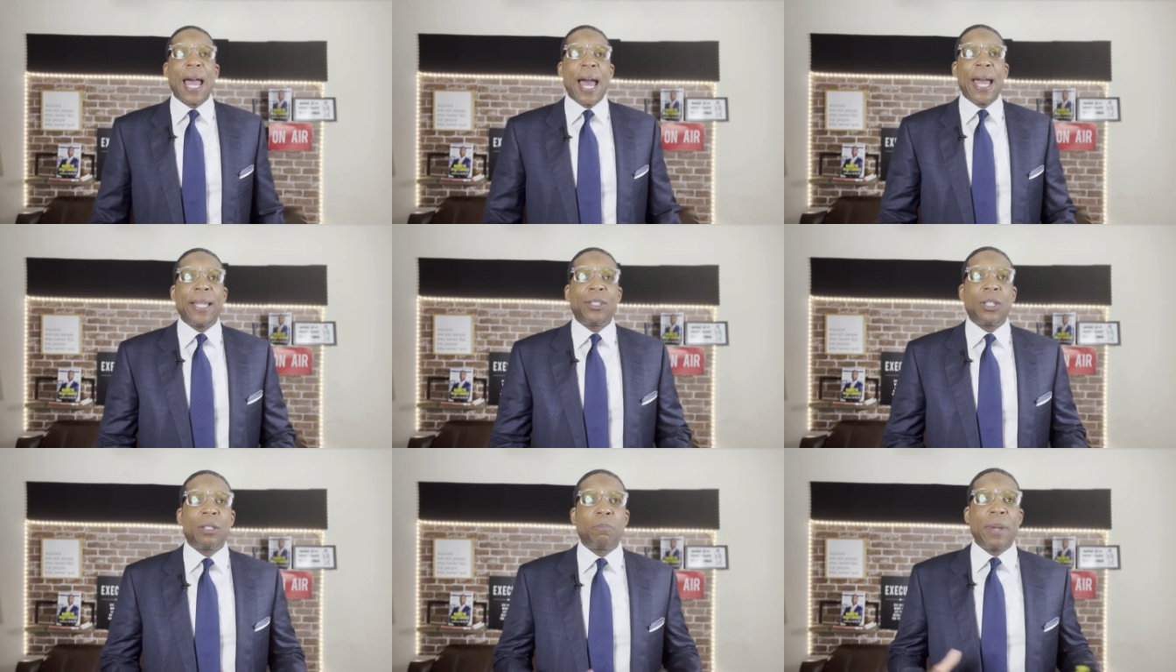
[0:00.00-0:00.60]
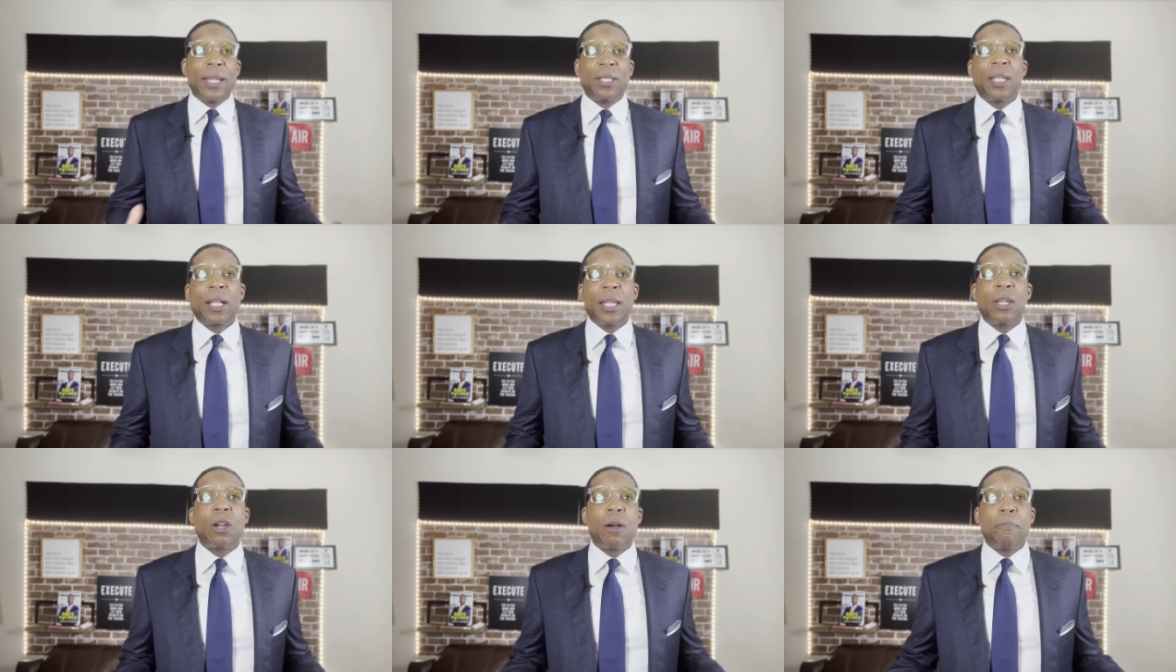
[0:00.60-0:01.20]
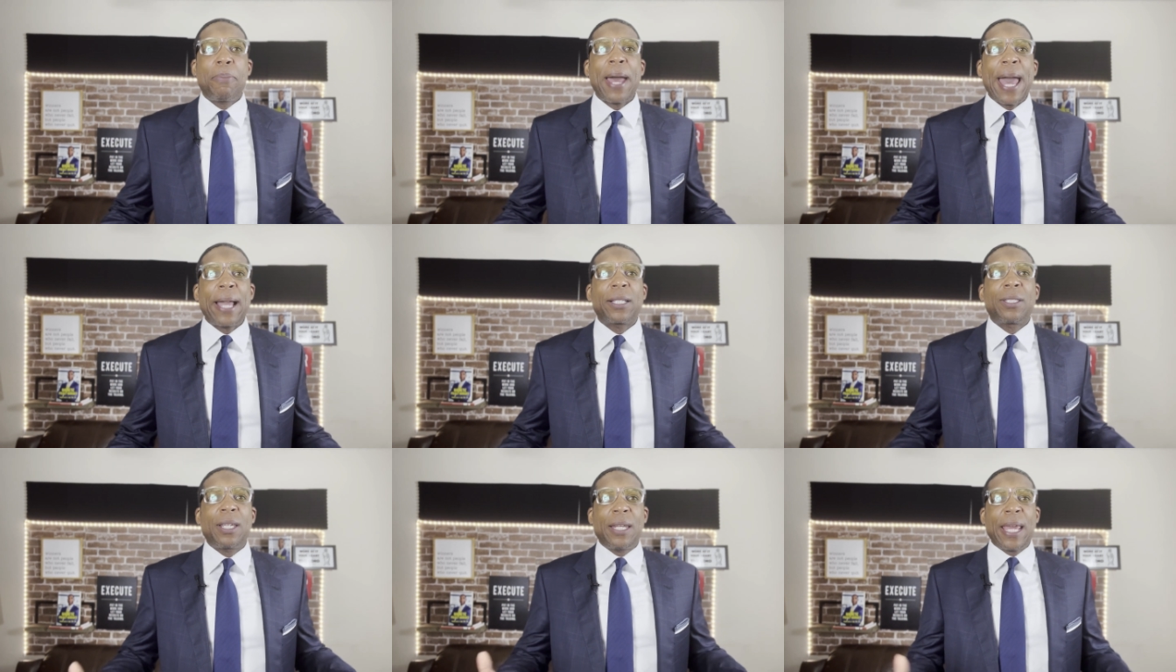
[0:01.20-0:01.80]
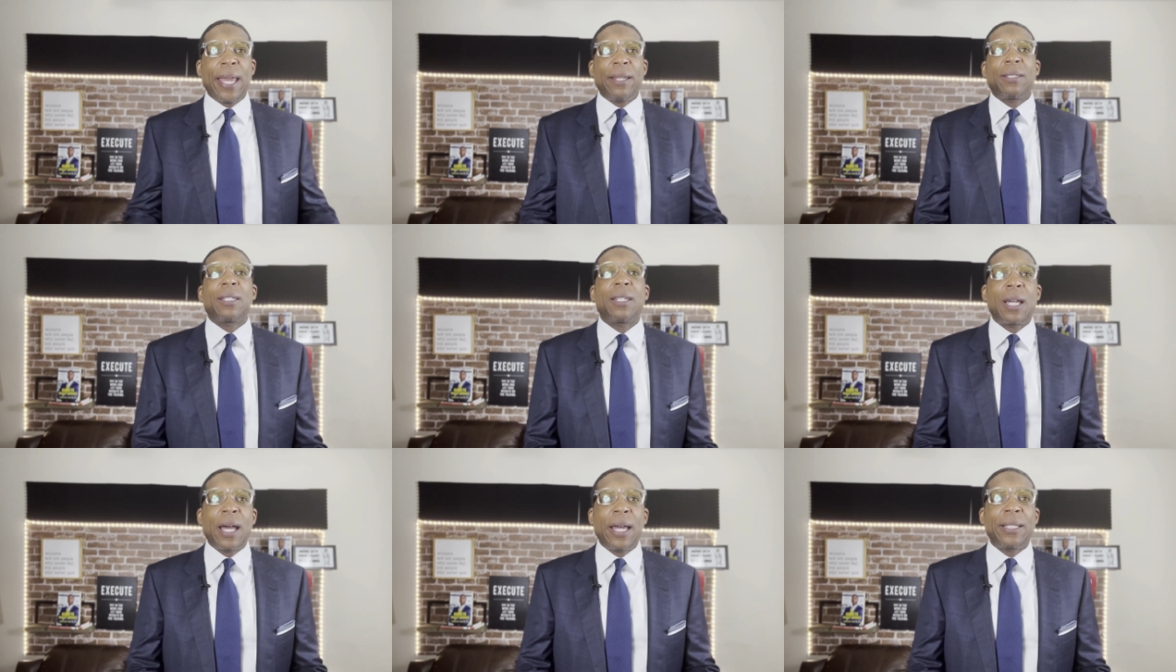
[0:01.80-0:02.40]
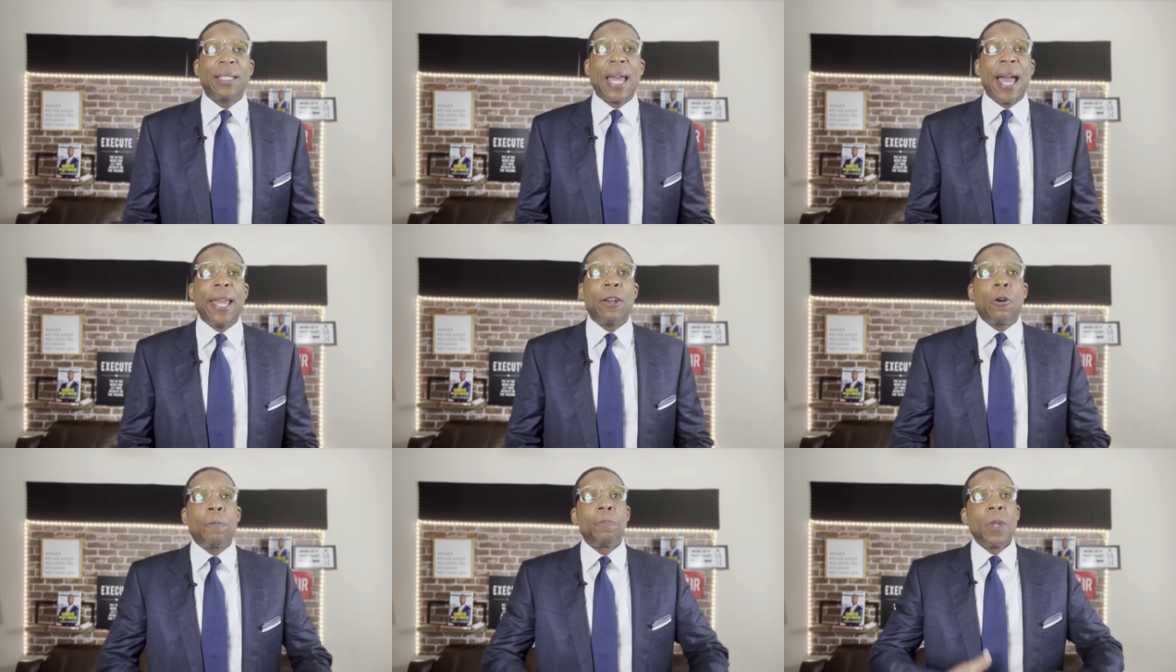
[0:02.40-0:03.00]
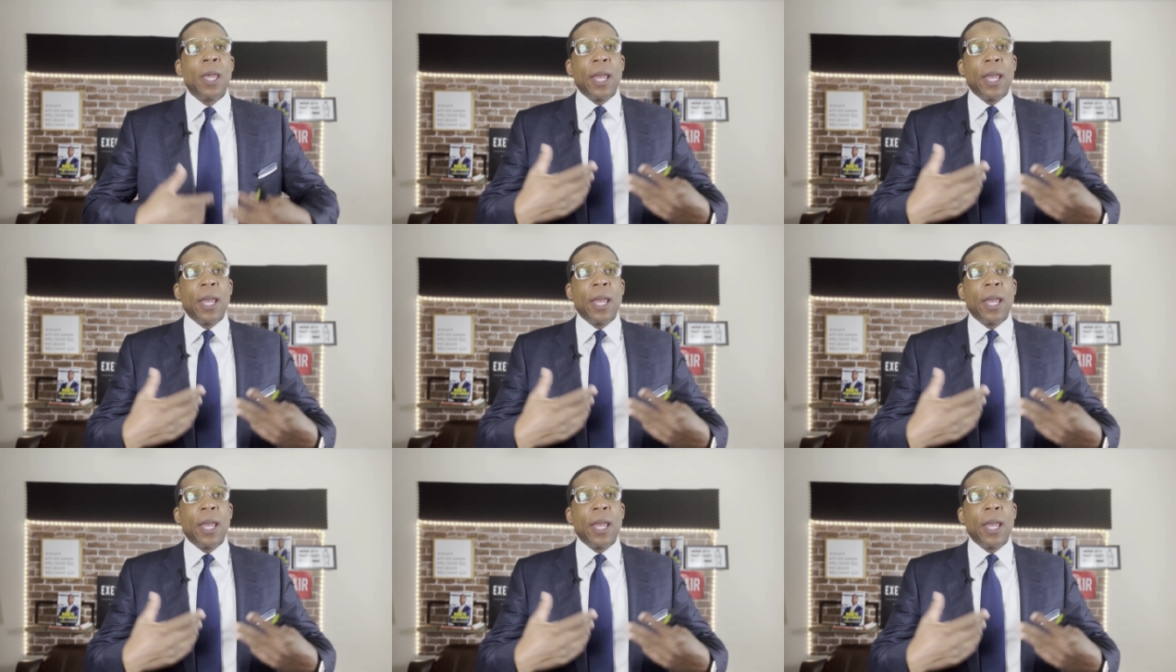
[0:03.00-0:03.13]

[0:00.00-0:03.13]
I just basically unpack today's uh, title.